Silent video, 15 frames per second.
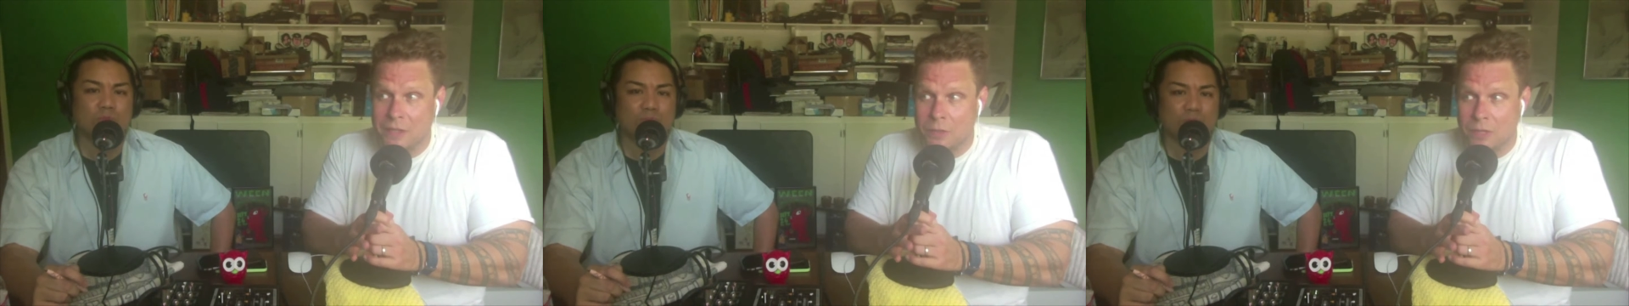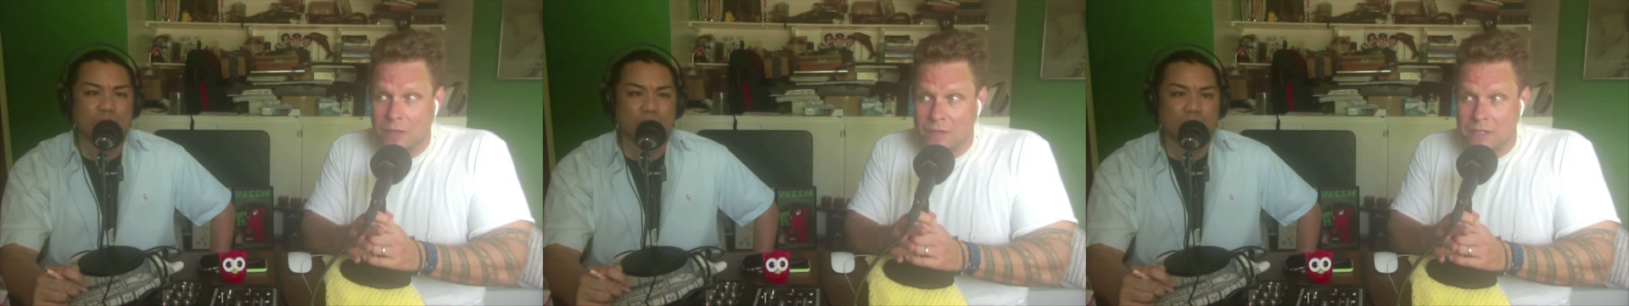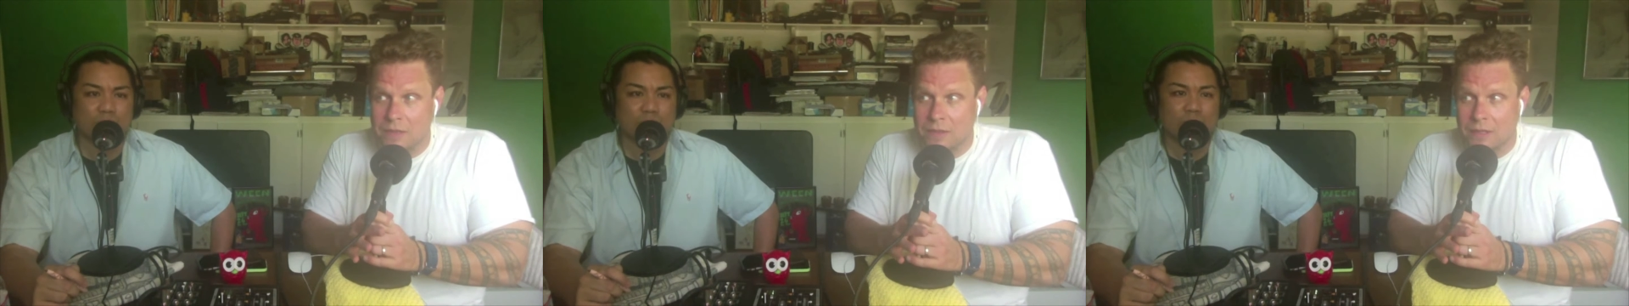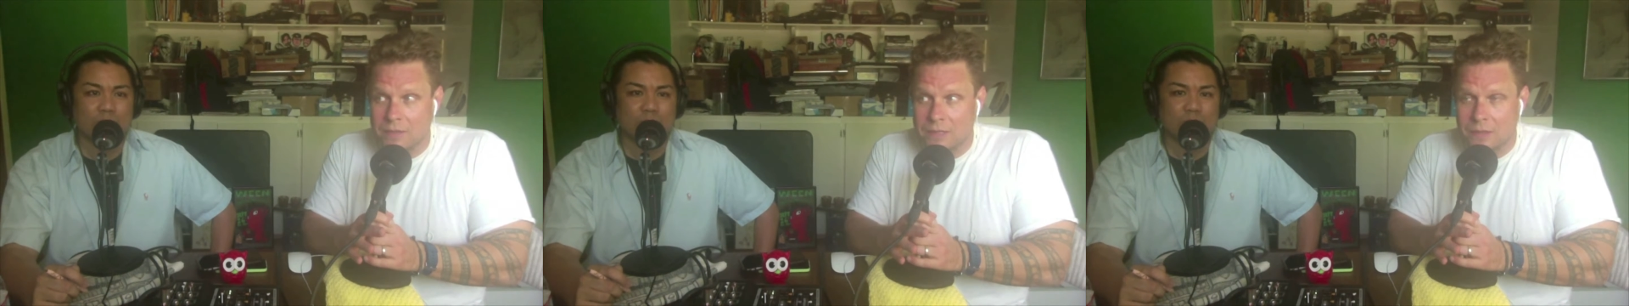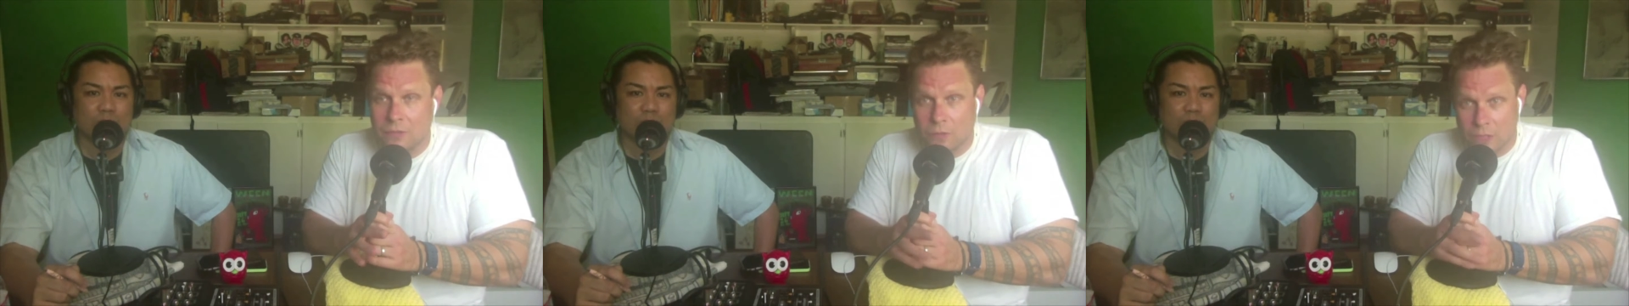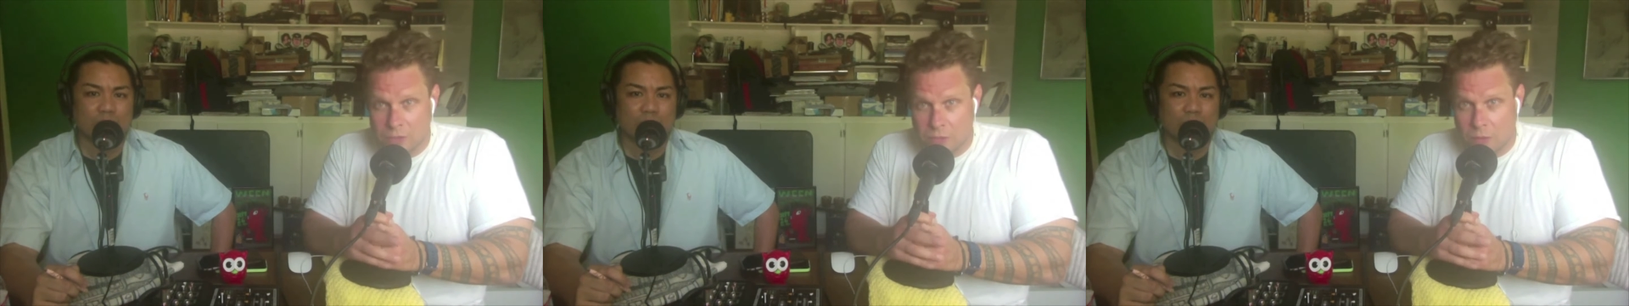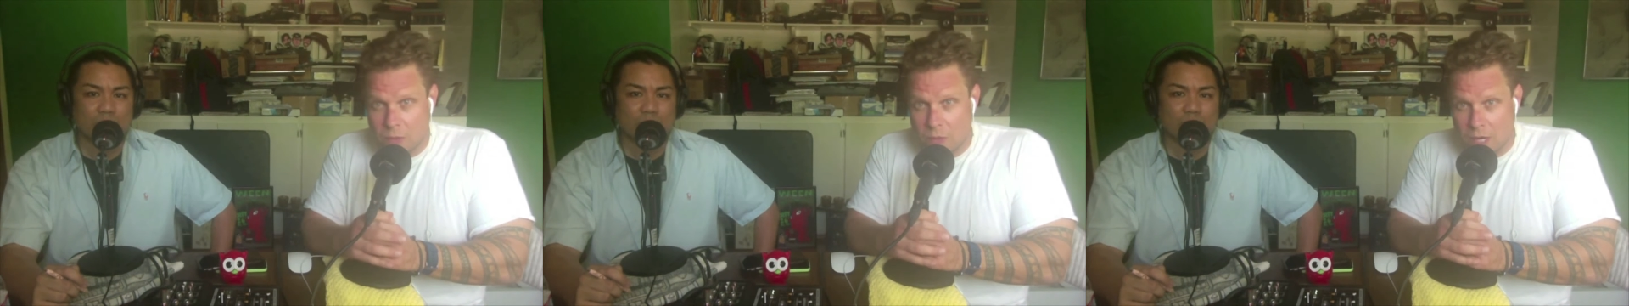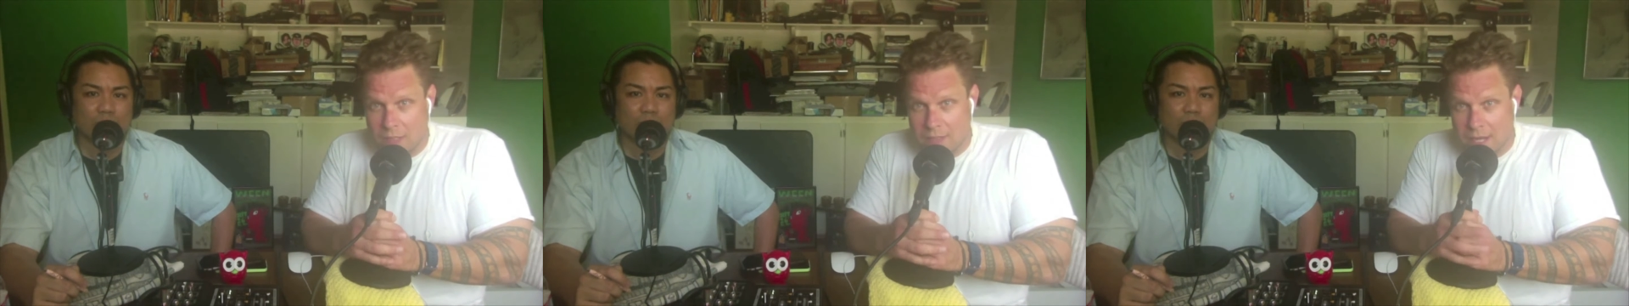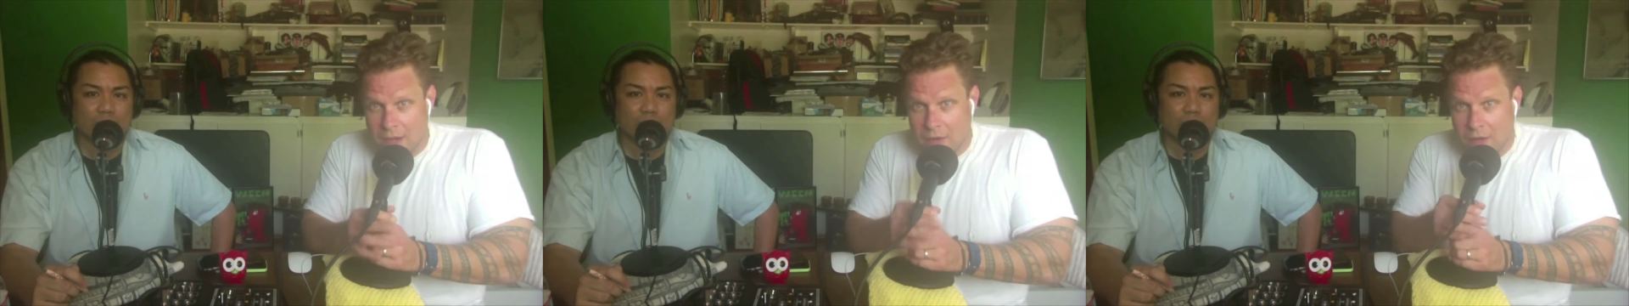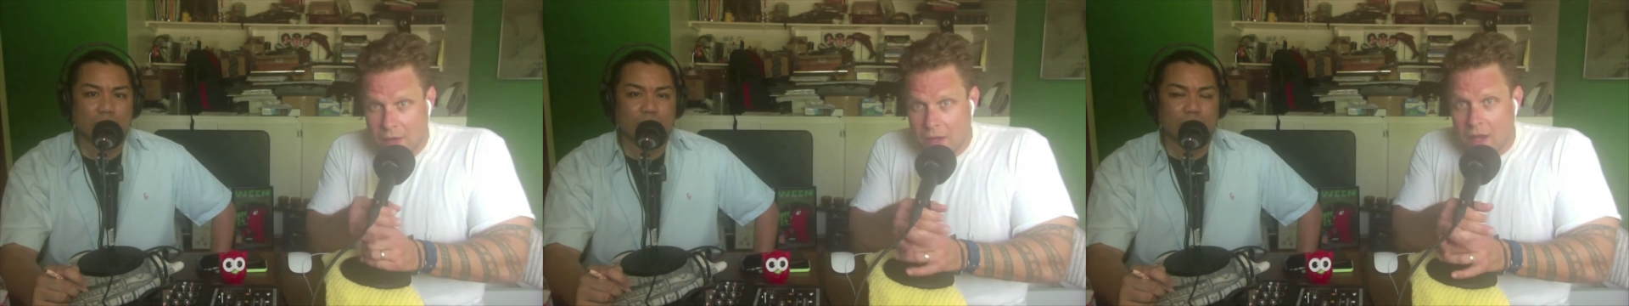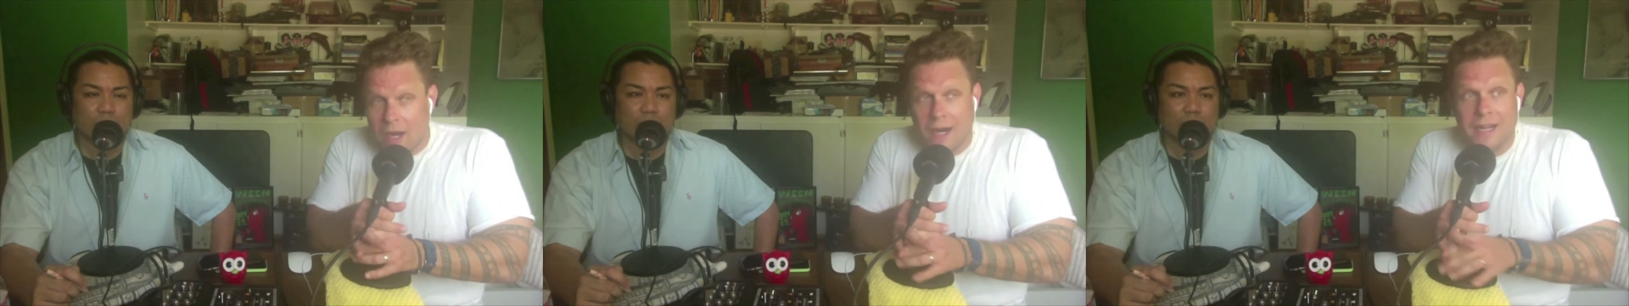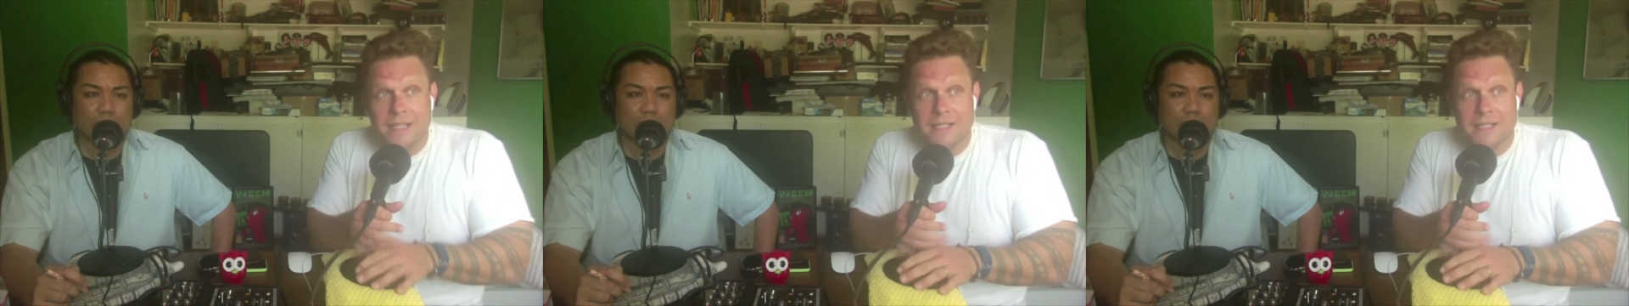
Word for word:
Speaker 1: one of us loved it once we walked out. I